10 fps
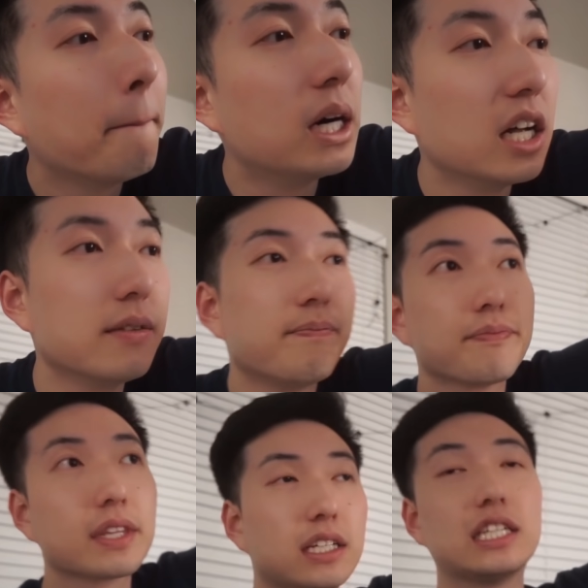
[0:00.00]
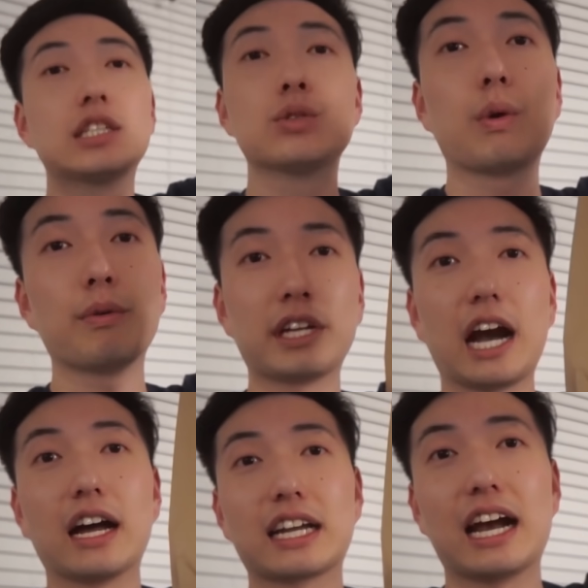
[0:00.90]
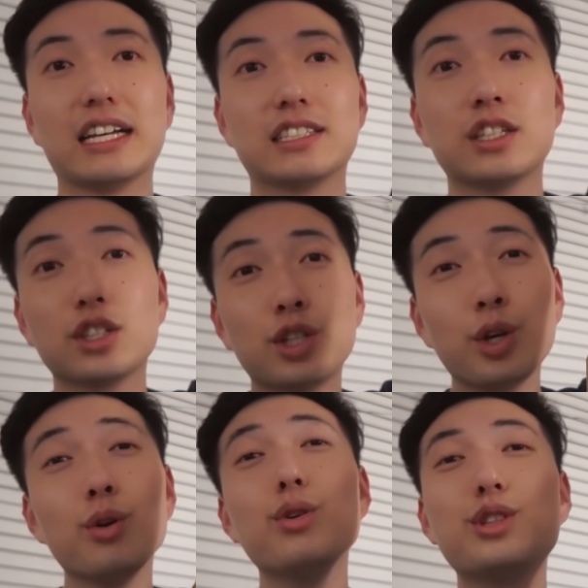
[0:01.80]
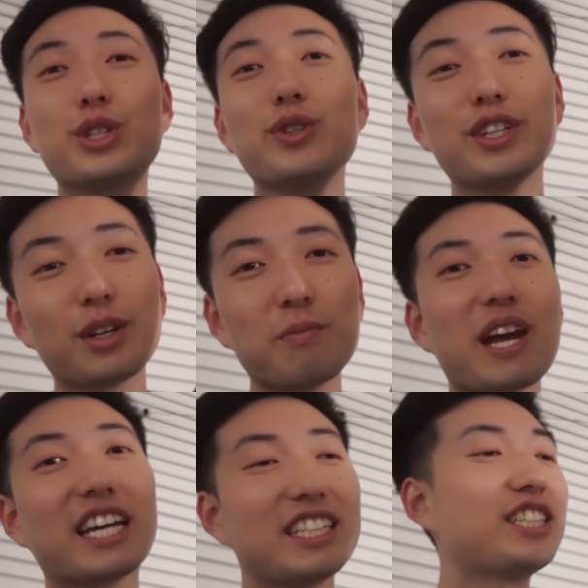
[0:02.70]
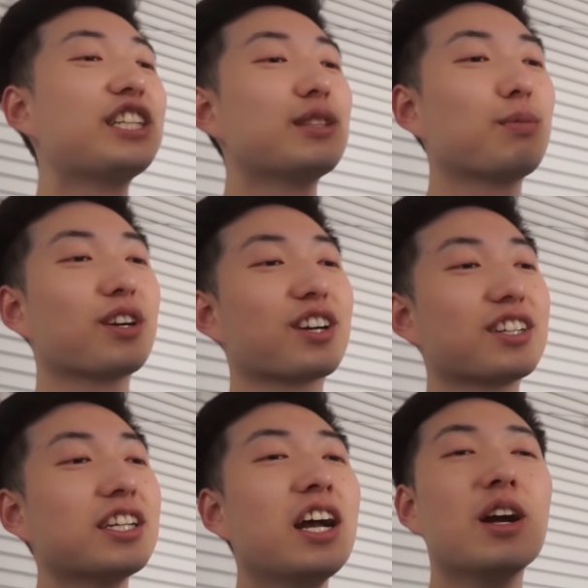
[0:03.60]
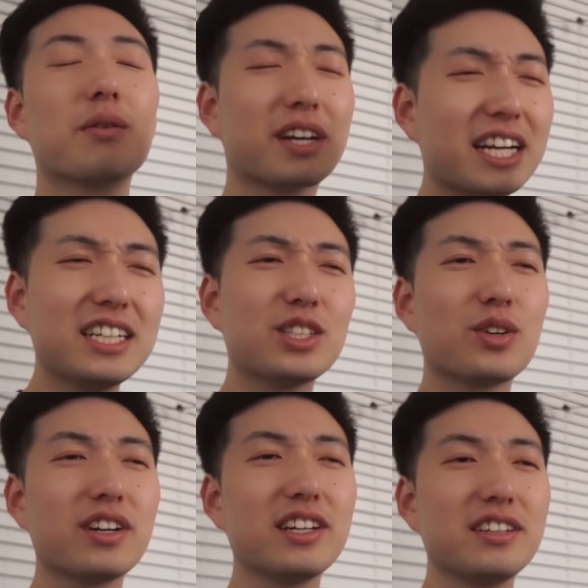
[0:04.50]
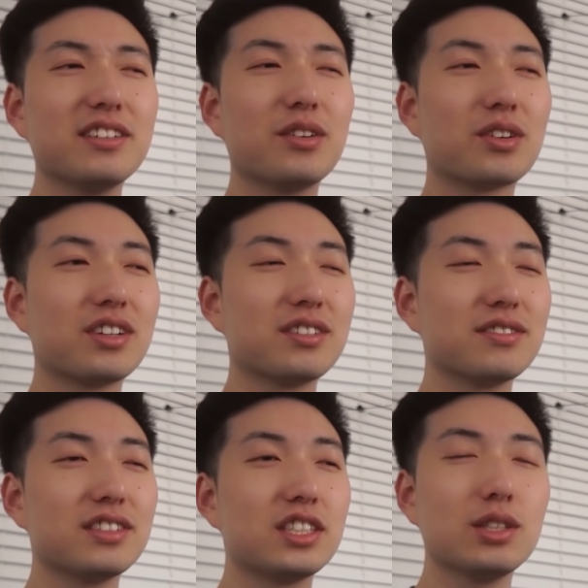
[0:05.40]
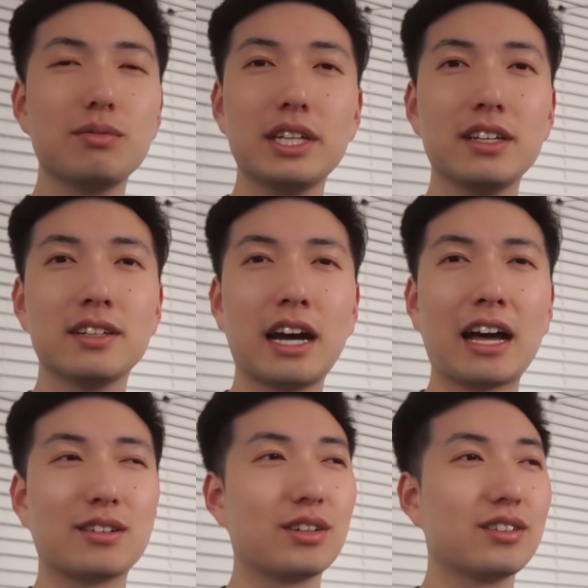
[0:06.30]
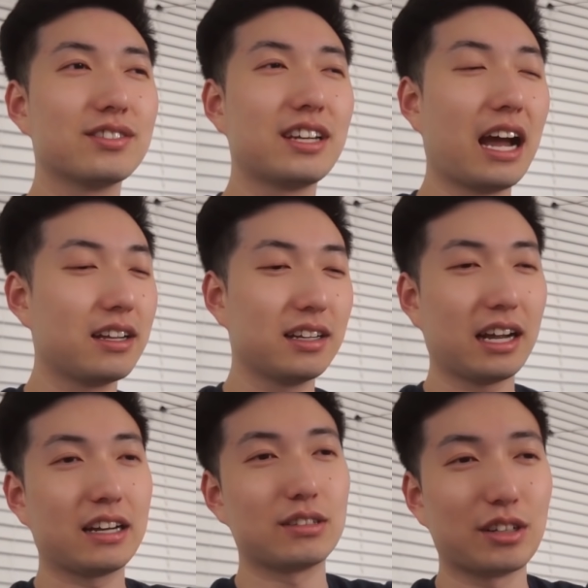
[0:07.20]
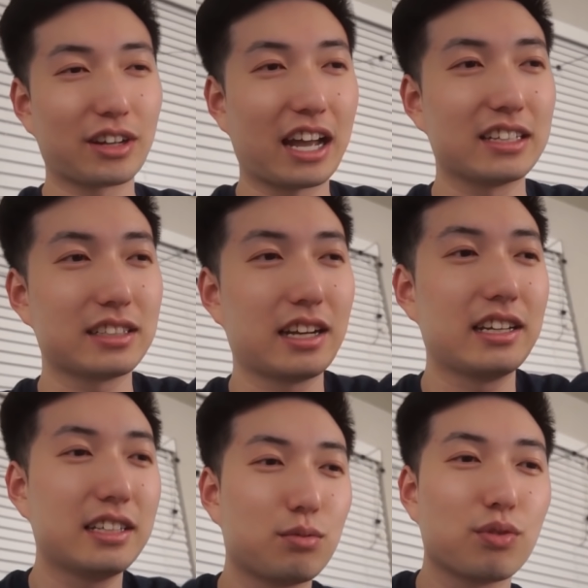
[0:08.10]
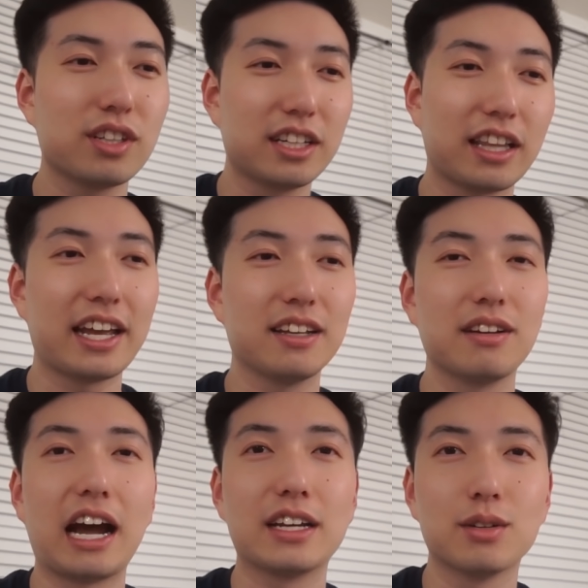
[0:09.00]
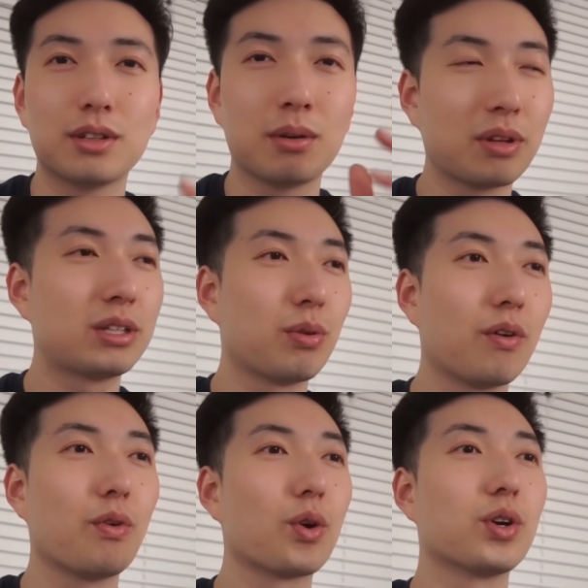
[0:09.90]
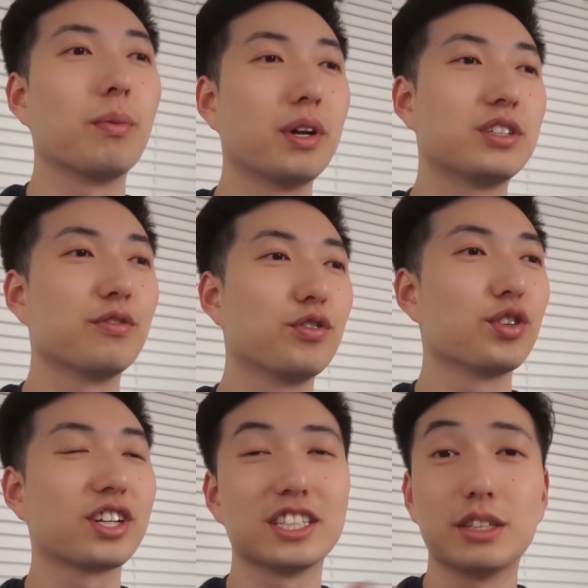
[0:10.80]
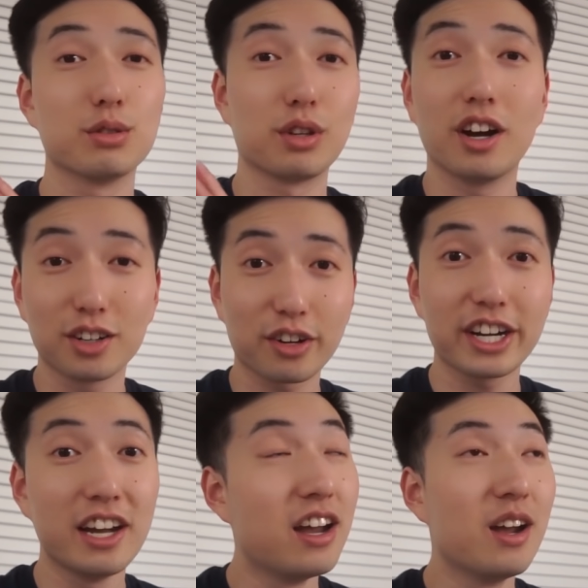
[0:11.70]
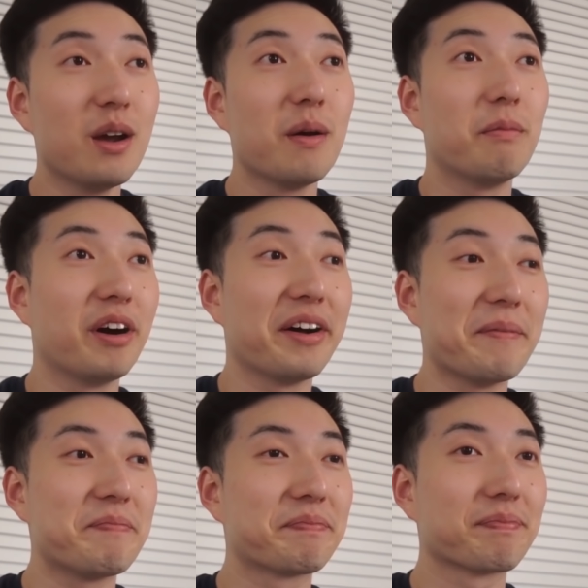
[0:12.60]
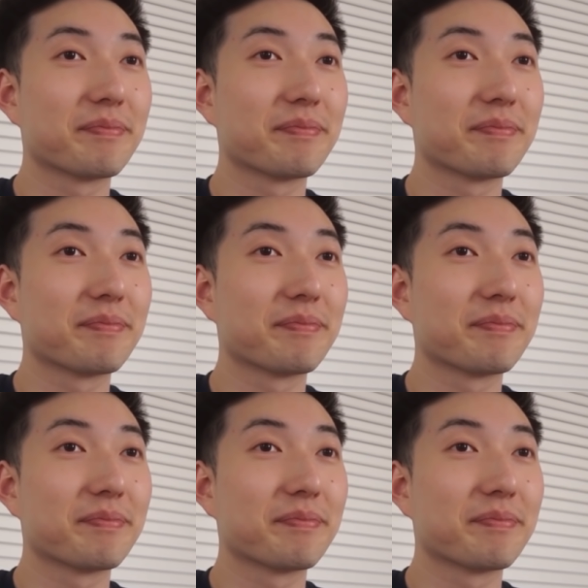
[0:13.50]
But this is what we got, guys. 2 junior bacon cheeseburgers. We're gonna enjoy it, or should we? I don't know. I don't know, guys. It's really late. I know AA12 ordered a bunch of food because he was hungry, but